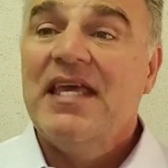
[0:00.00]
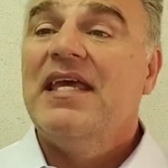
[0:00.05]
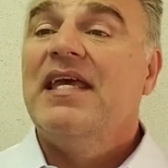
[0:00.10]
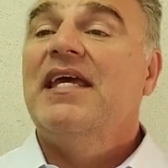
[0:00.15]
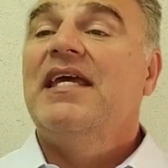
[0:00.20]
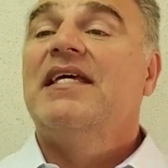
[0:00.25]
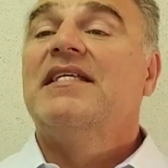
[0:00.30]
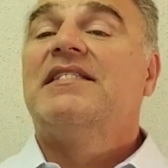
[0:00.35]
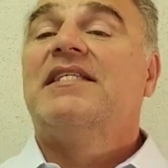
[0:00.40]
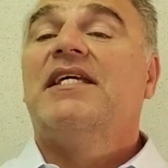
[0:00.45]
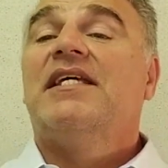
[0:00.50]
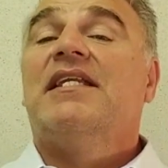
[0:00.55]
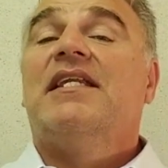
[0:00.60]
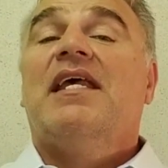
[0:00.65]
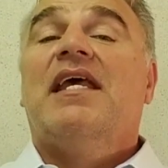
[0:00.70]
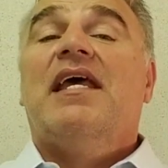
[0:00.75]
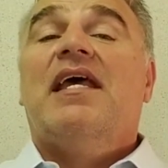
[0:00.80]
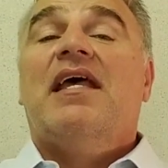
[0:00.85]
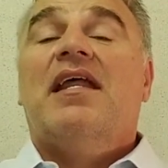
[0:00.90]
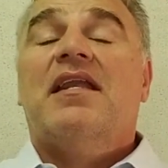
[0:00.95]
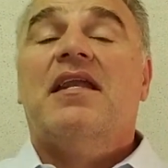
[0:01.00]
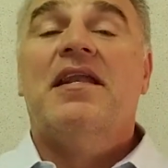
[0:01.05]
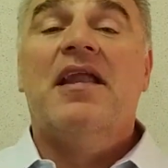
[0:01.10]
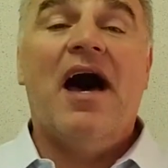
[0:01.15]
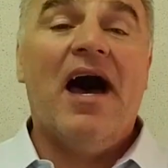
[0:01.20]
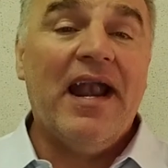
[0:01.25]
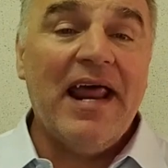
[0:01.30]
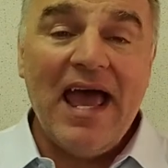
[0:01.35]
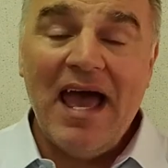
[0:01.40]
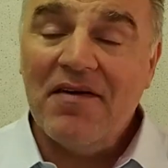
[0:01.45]
Is it
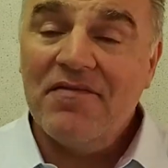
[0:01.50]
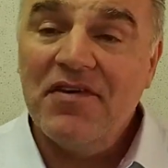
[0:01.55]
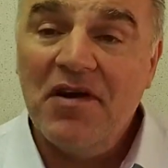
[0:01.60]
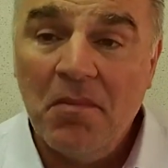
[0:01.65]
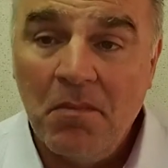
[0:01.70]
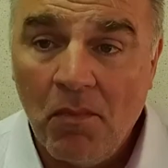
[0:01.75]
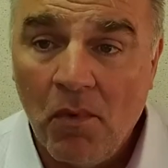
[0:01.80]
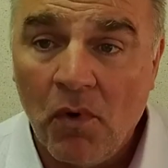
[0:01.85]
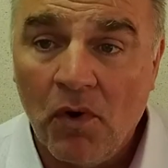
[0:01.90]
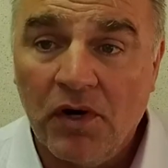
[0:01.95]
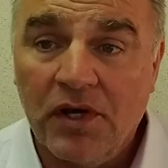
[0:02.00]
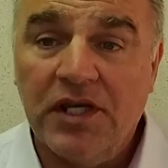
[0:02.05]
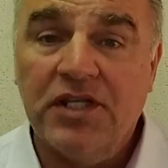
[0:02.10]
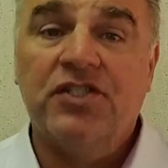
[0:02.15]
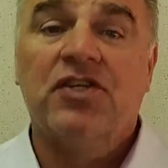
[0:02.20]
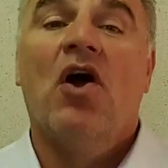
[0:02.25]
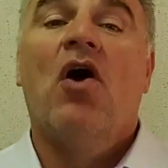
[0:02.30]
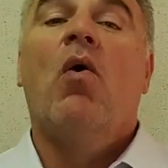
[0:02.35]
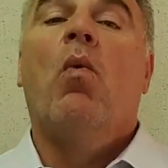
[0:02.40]
not having a mortgage?